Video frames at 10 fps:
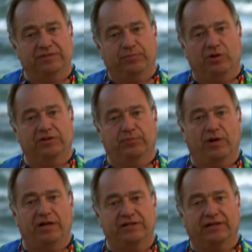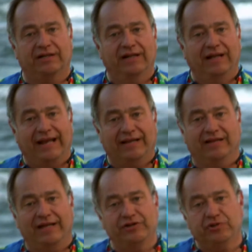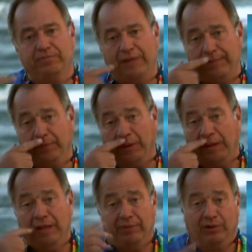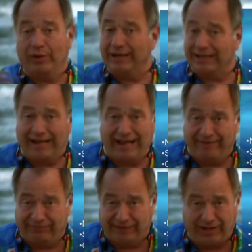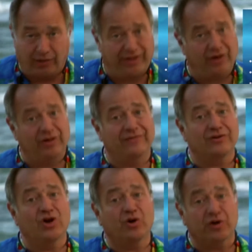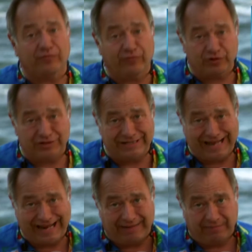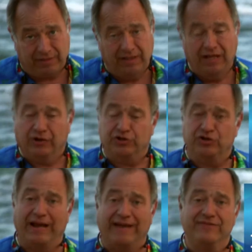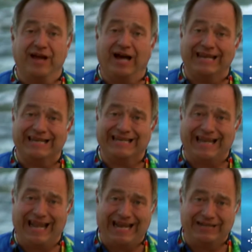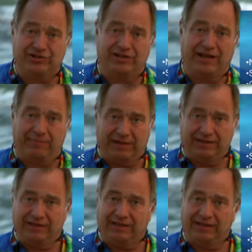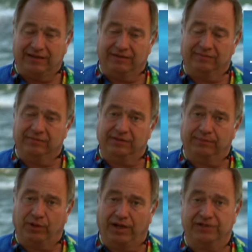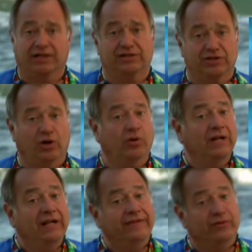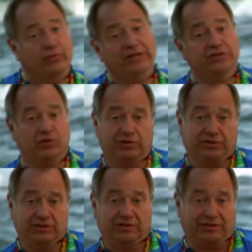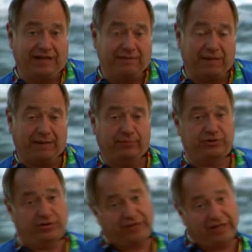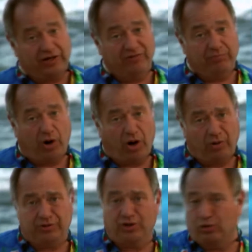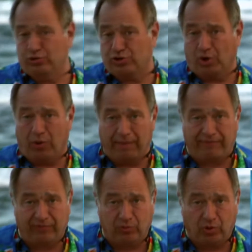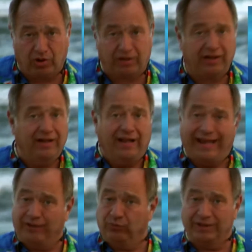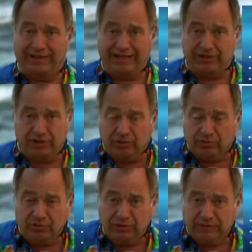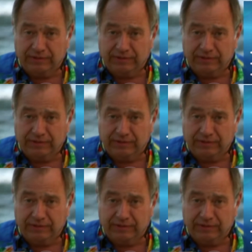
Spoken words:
support the project and lend you people, but a week and a half later, they don't even know your first name because you have not engaged them in the project. So the resources, the team members you think you borrowed don't show up for work, and when they do,